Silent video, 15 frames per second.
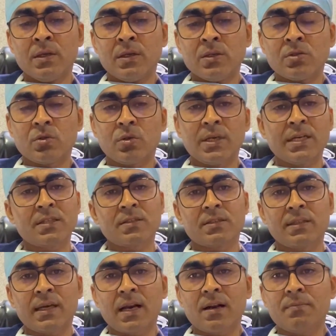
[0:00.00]
So yes,
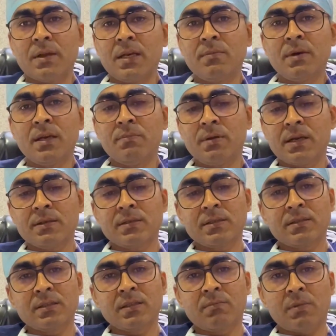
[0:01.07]
there are many braces
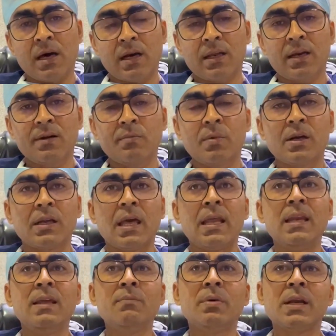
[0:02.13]
in the market, but
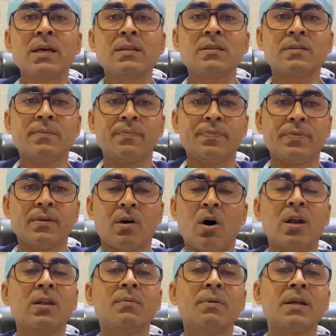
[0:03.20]
any brace,
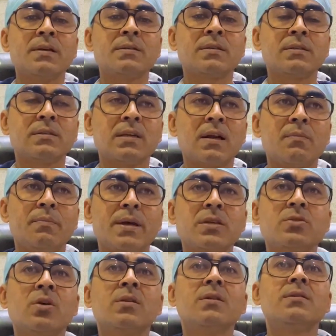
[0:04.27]
all the braces are
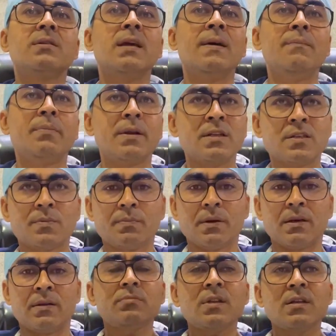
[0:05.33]
based on the same principle.
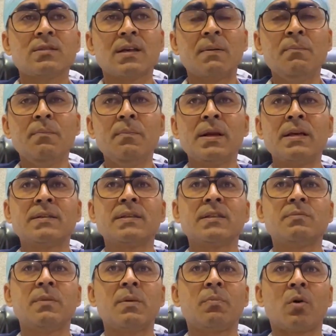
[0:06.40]
Some
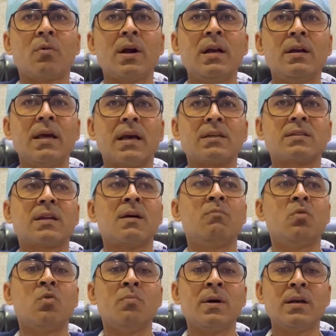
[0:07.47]
braces may provide extra
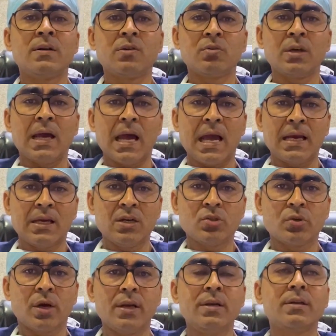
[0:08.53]
movement to the ankle
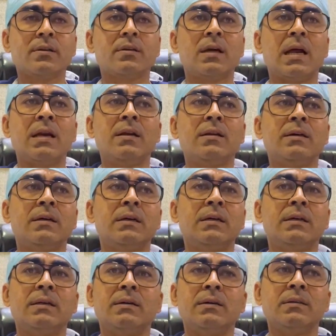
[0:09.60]
joint, and
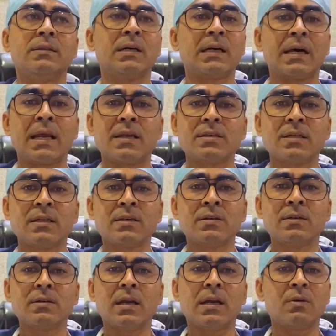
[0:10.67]
the
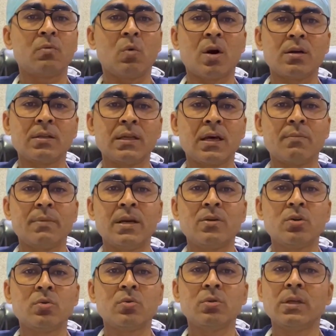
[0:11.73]
correction and what they are meant
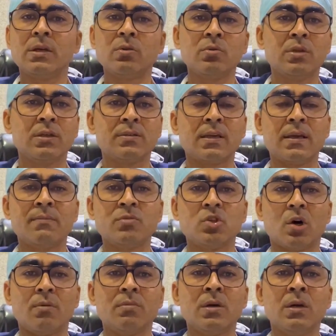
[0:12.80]
to do, they do the same
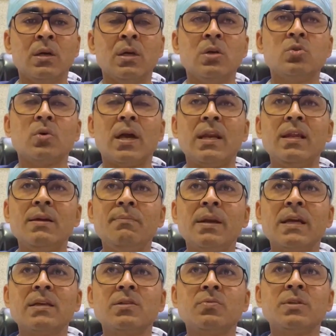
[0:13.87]
job. So any
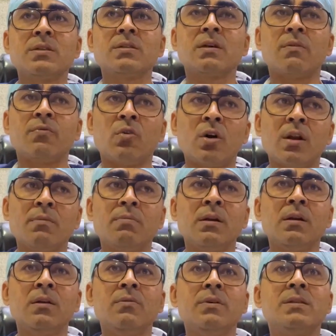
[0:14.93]
brace which is
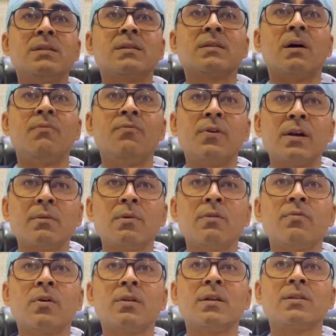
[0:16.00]
affordable, which is comfortable
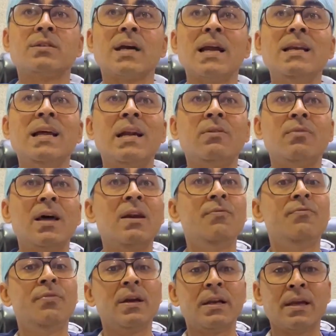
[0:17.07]
for the child and well
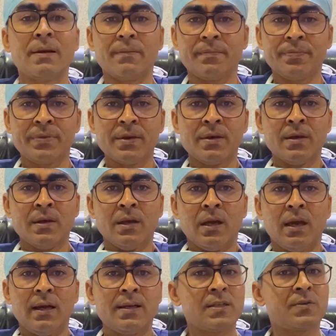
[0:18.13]
fitting,
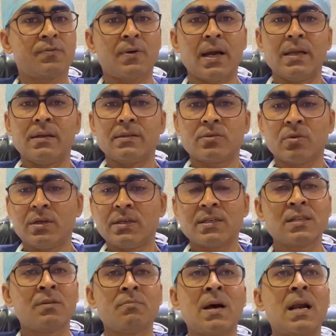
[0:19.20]
it is fine. So it
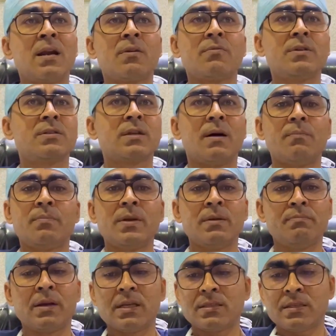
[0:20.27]
doesn't matter which company
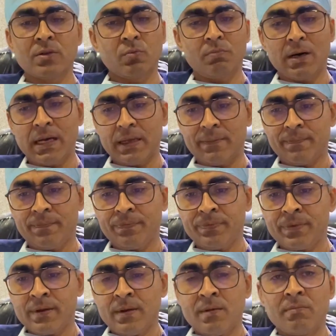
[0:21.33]
brace you buy,
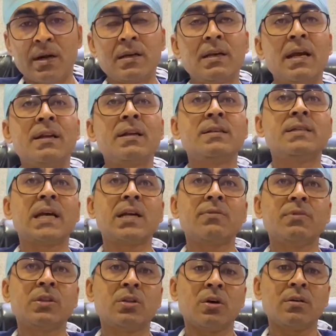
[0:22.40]
but get it checked
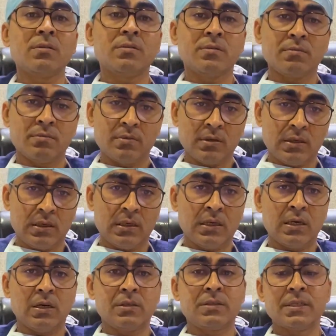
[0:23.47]
with your
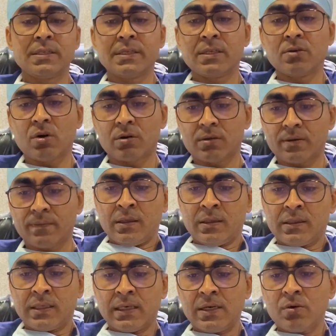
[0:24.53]
treating doctor.
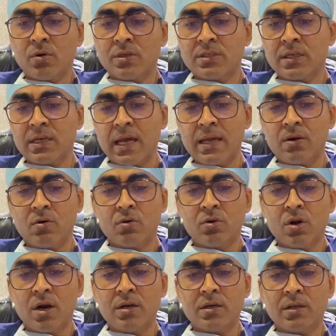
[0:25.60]
Third question, I could
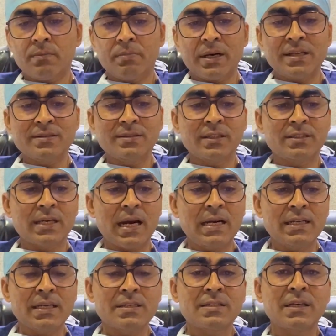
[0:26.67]
not brace the child
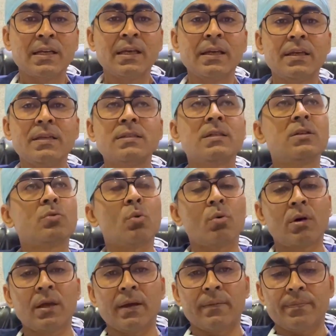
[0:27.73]
yesterday, is it
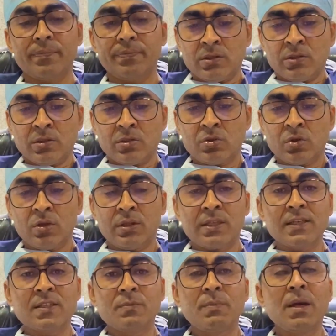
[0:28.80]
okay? So
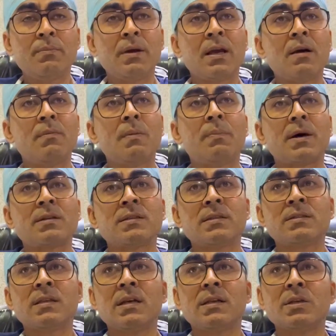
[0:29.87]
this may become a
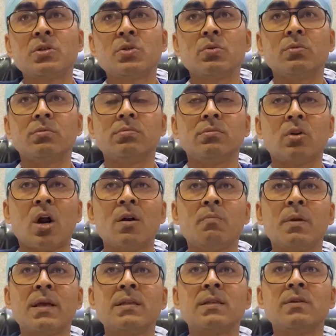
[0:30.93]
persistent issue. Not
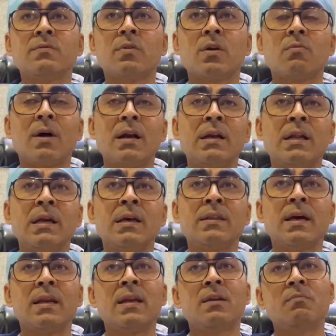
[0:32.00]
bracing for one day,
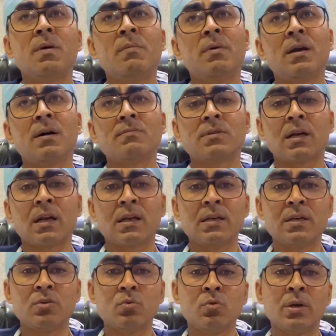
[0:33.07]
then it may become
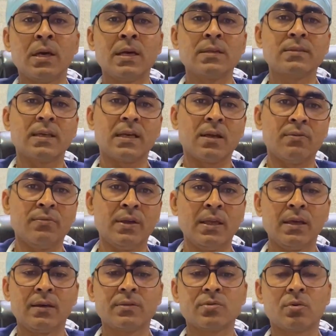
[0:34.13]
suddenly 2 days, then a
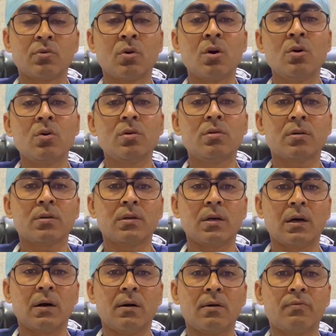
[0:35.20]
week. So don't
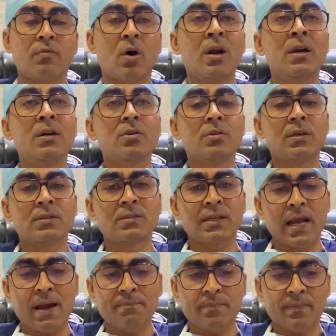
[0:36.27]
fall into the
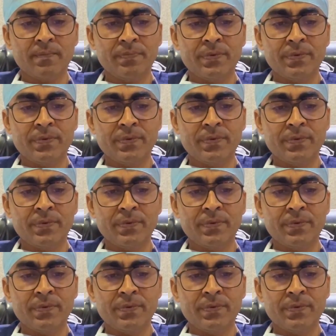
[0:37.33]
trap.